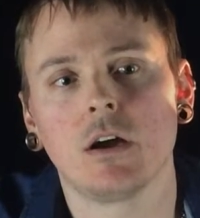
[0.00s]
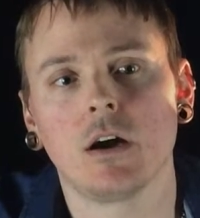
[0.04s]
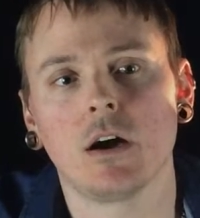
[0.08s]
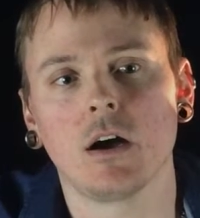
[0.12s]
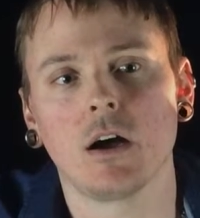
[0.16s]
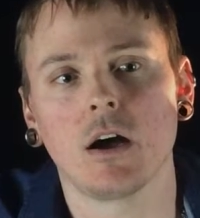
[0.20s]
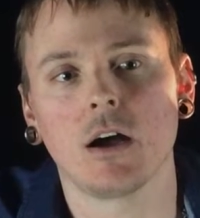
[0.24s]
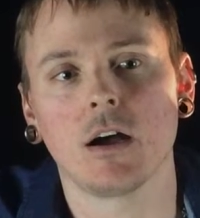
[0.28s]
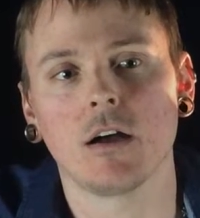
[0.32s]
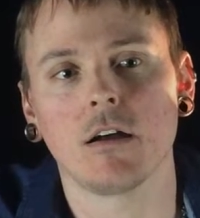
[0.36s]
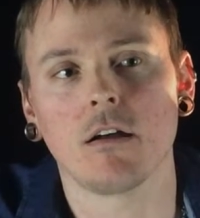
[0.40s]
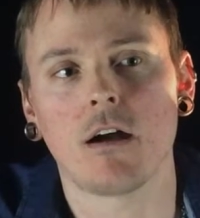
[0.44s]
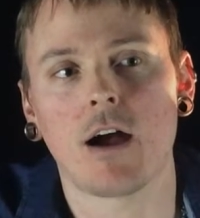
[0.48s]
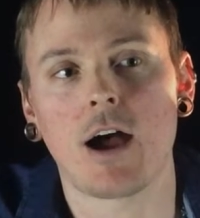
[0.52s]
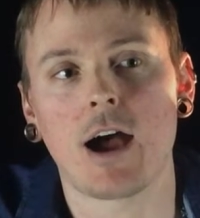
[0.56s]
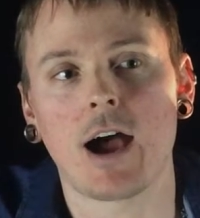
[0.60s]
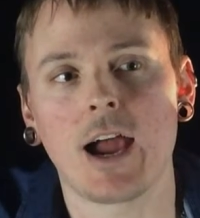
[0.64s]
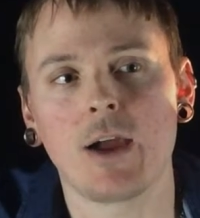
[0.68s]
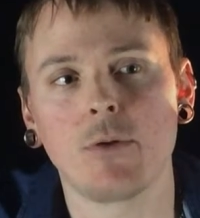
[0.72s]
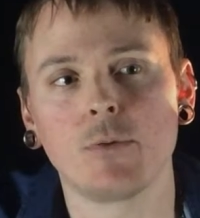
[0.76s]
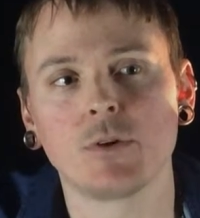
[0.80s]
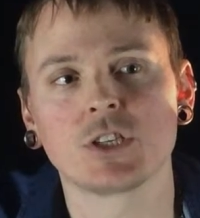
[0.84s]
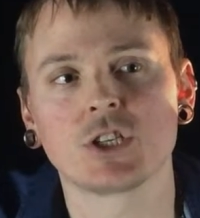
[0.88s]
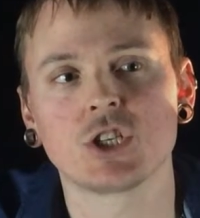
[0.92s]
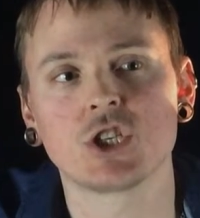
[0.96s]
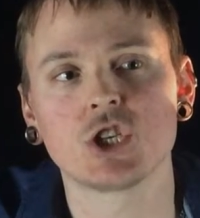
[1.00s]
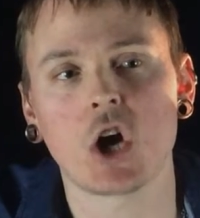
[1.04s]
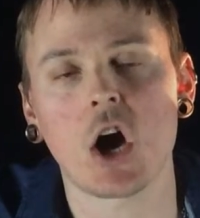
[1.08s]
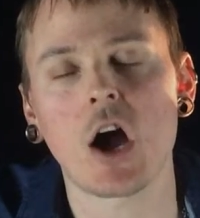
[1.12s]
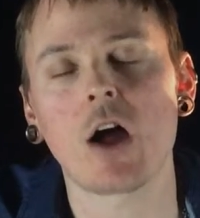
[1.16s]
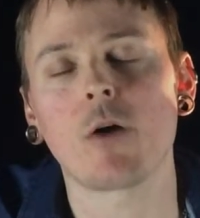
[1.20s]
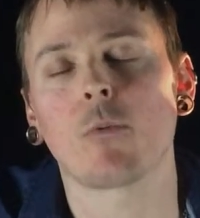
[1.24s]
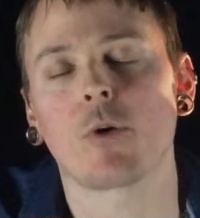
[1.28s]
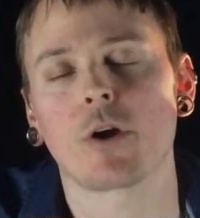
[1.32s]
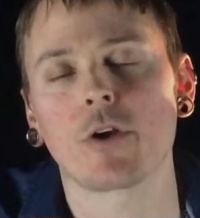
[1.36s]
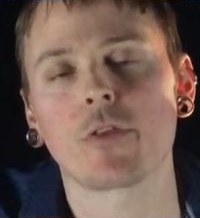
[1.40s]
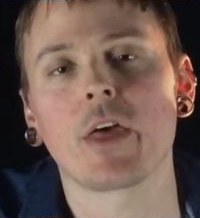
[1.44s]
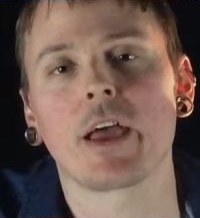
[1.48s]
I was
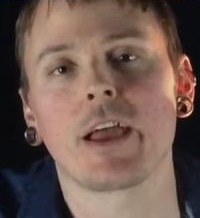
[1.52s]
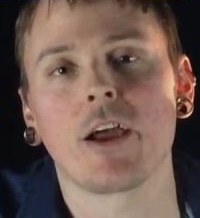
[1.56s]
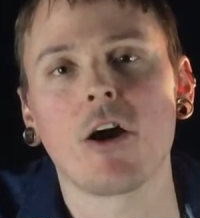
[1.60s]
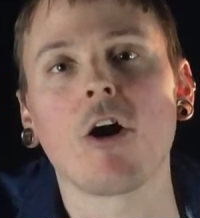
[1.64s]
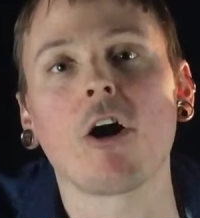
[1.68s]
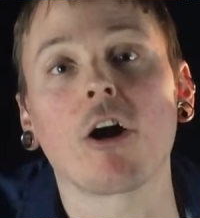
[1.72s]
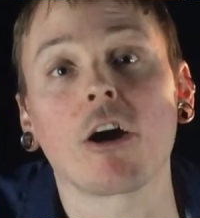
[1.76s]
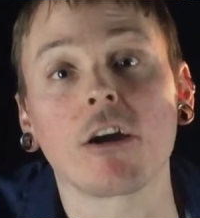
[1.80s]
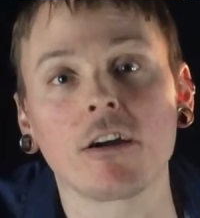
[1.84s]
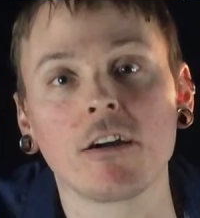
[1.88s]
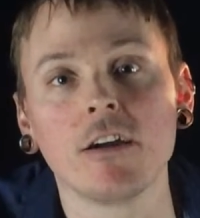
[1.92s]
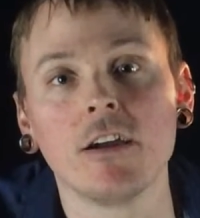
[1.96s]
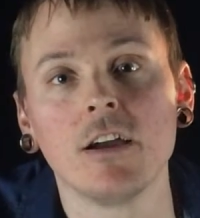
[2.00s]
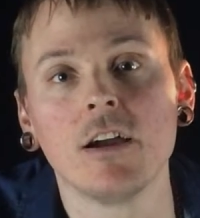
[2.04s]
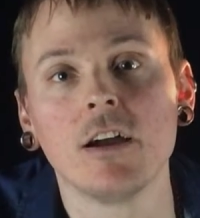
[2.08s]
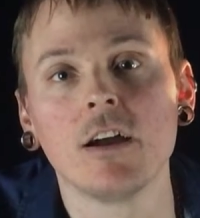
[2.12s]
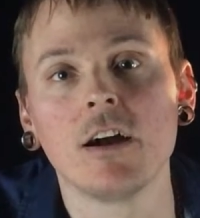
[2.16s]
not where they are.